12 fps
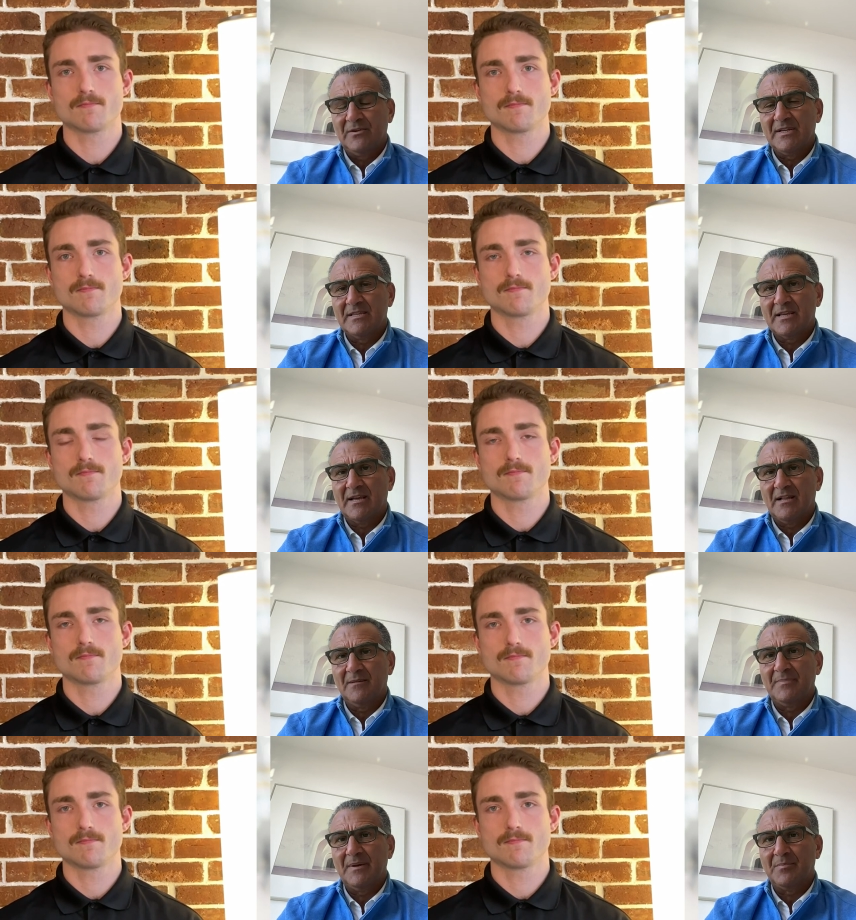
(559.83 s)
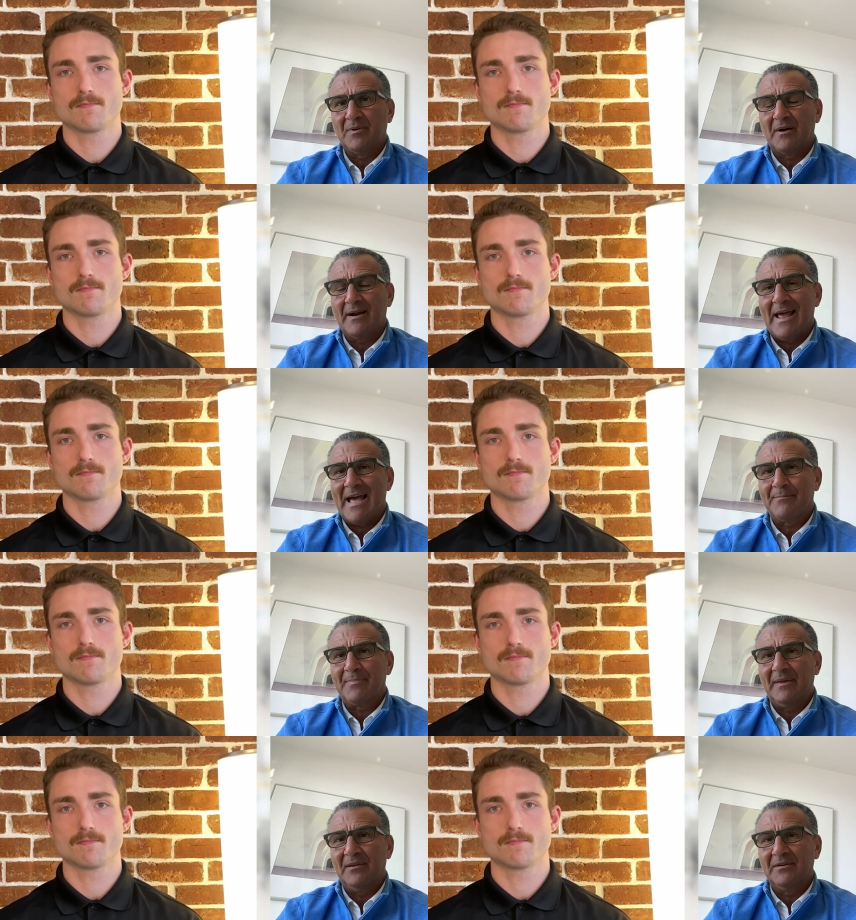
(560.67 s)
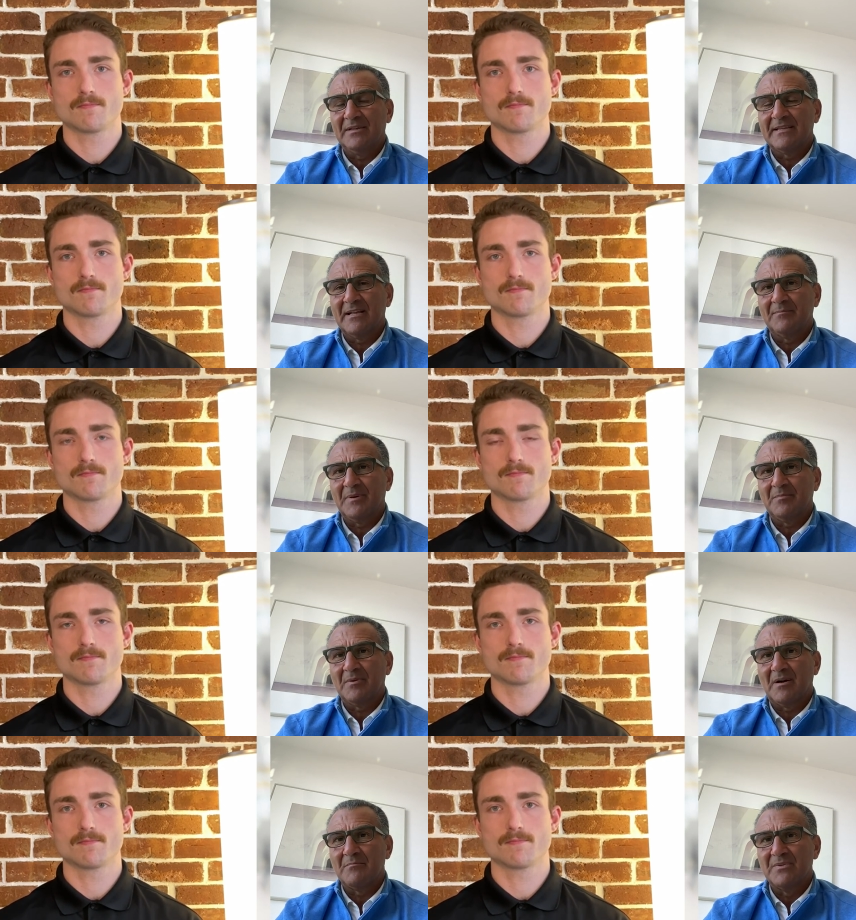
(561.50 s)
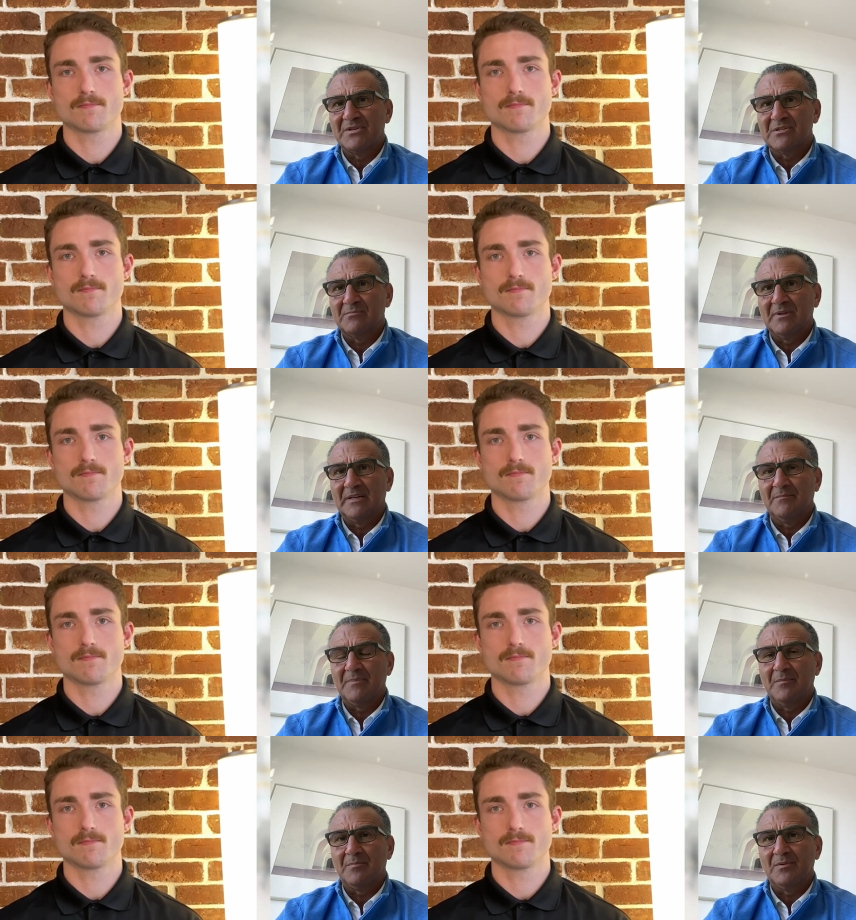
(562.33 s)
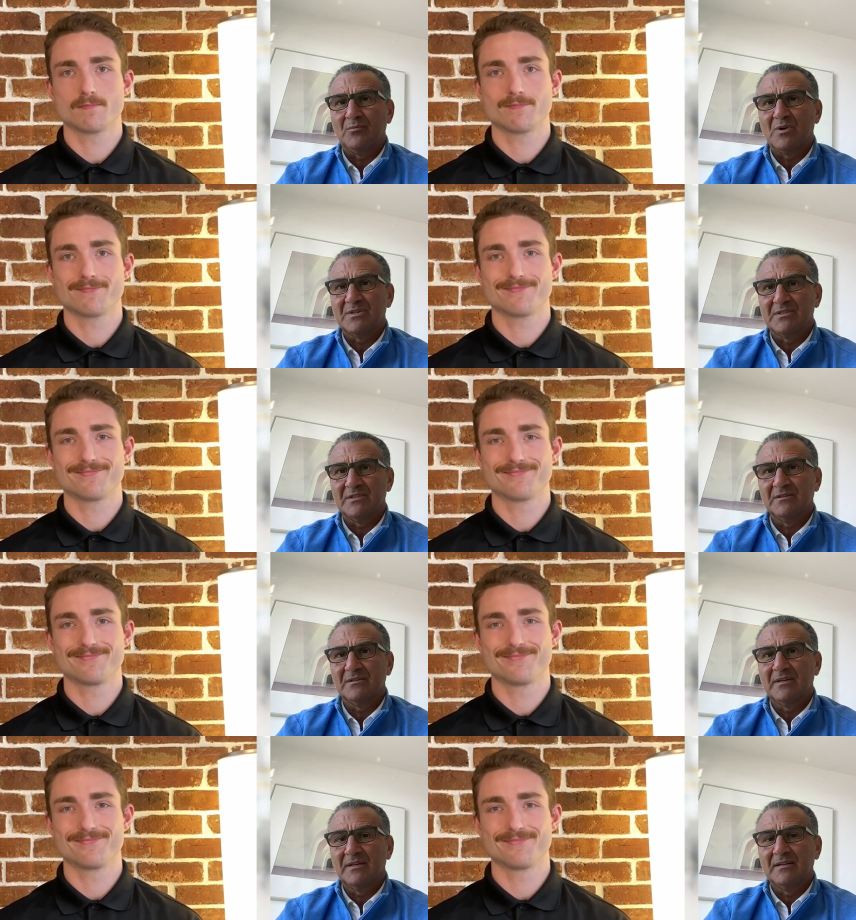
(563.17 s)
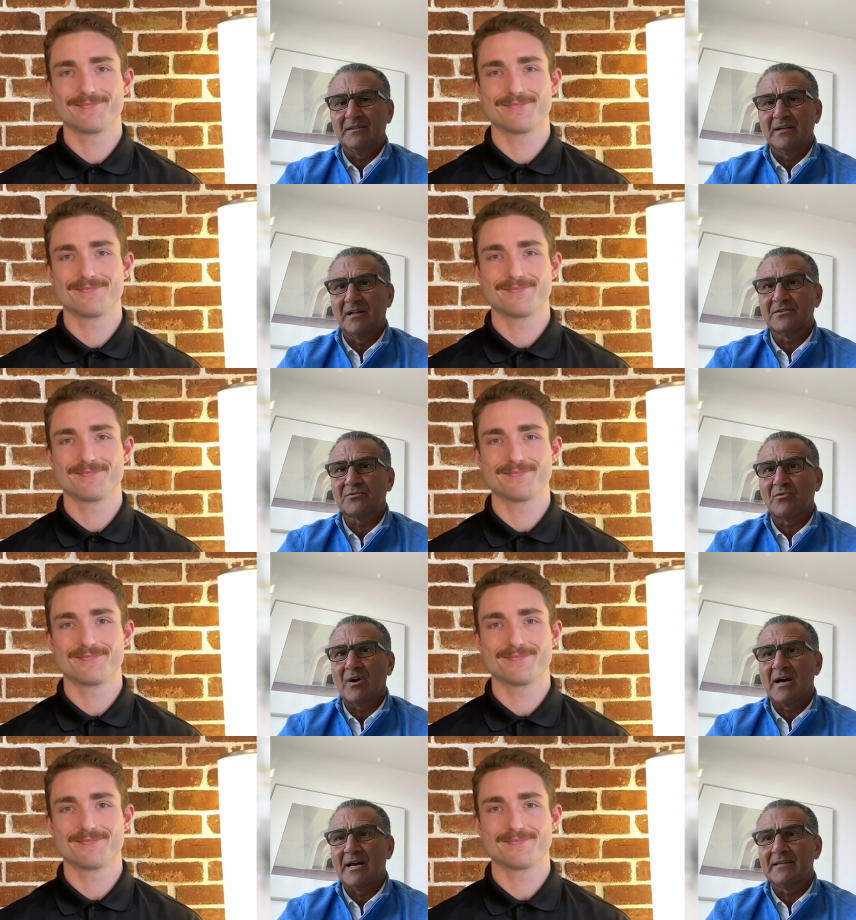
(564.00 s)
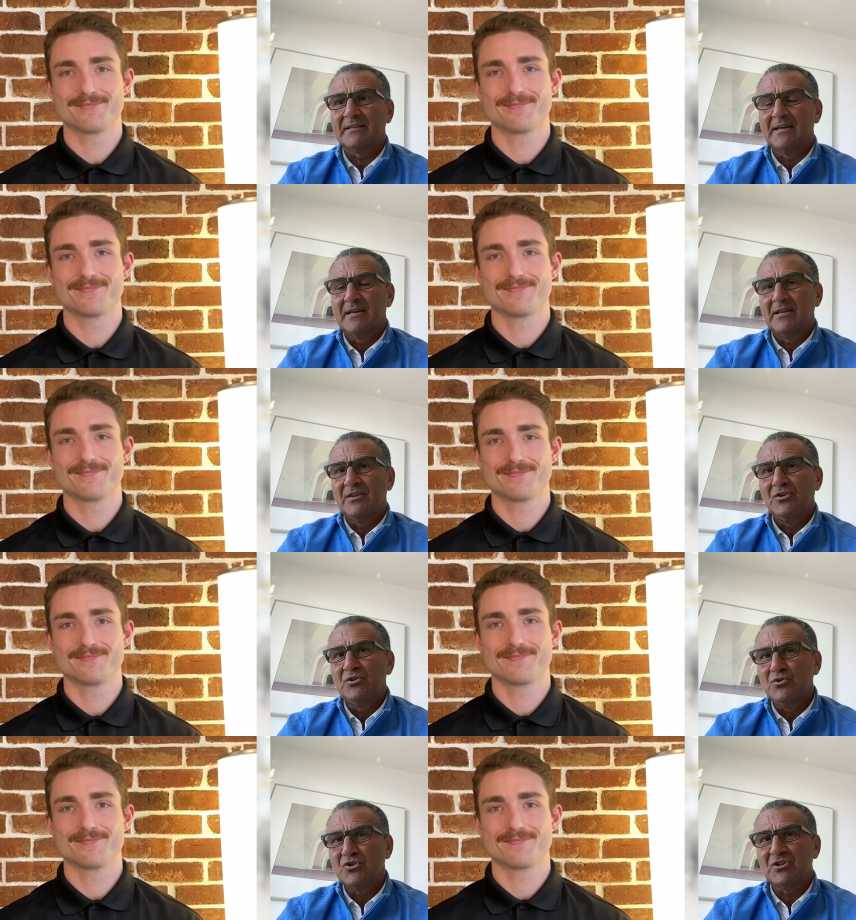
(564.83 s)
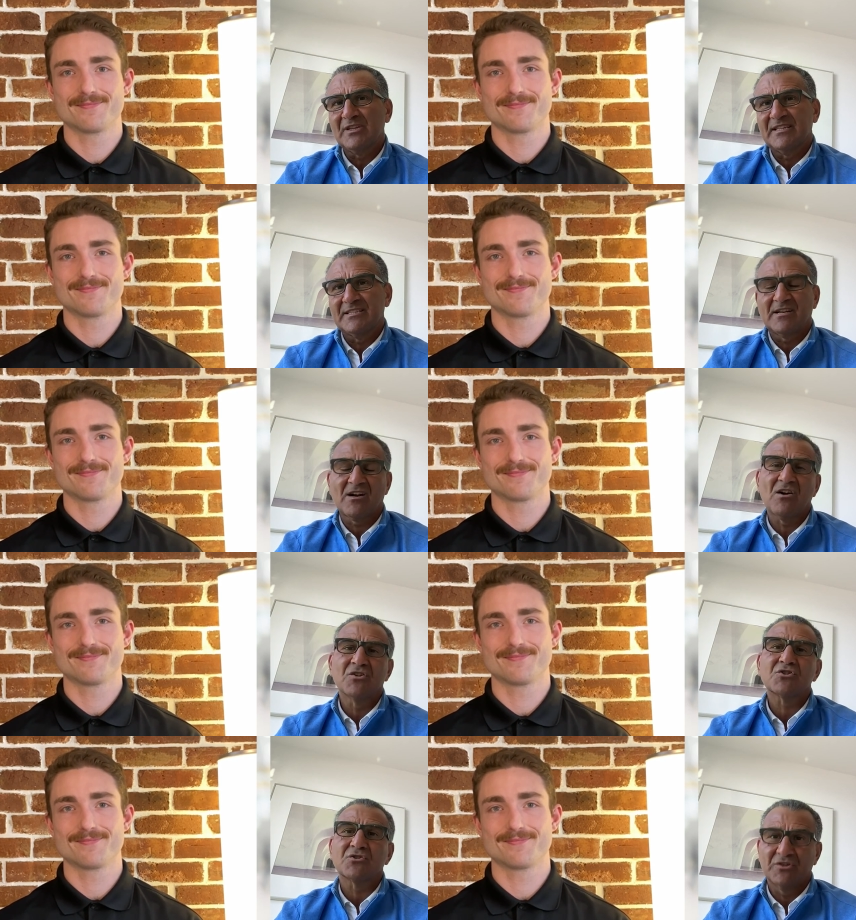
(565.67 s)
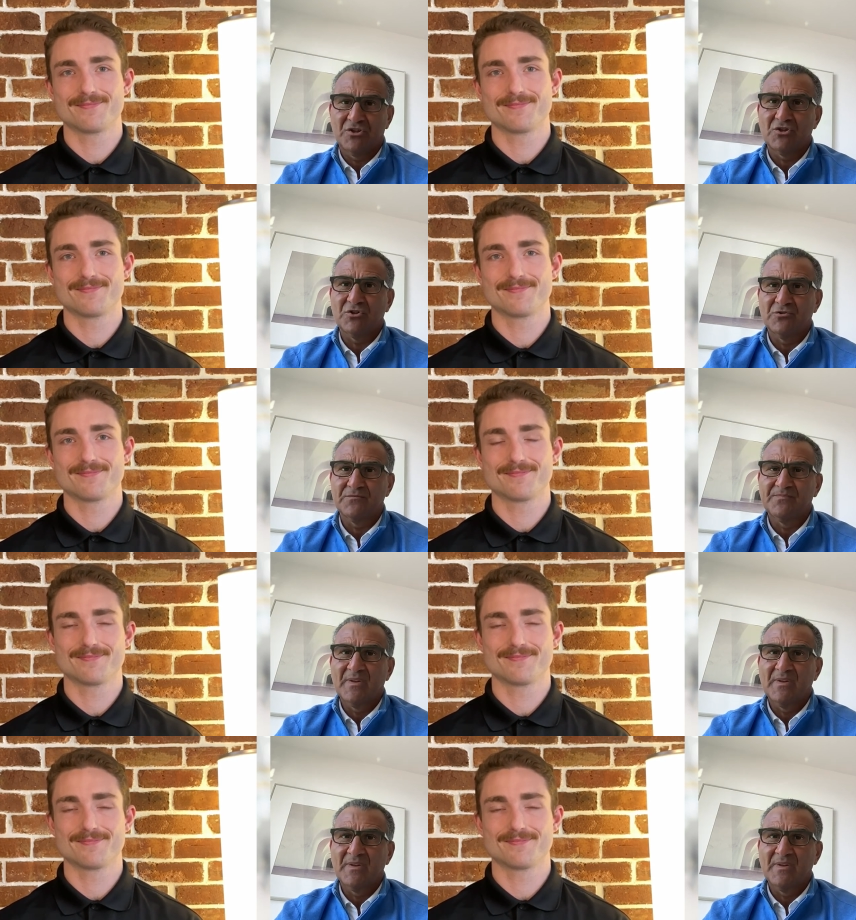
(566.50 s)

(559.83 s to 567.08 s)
Speaker 1: can tell people are happy, you can tell people are miserably, people wasn't dealt right. Usually it's the culture issue.